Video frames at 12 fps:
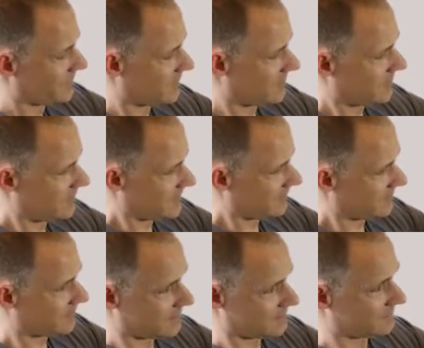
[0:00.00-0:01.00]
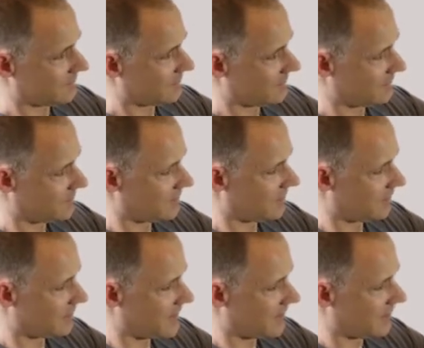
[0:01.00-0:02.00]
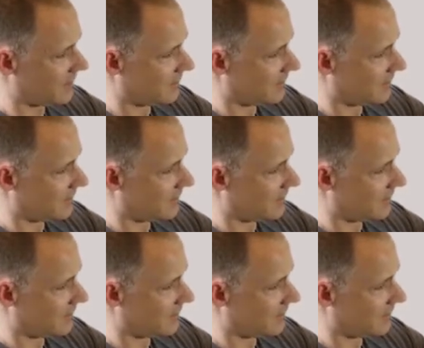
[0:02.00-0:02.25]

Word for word: all the way out to the end, all the way back.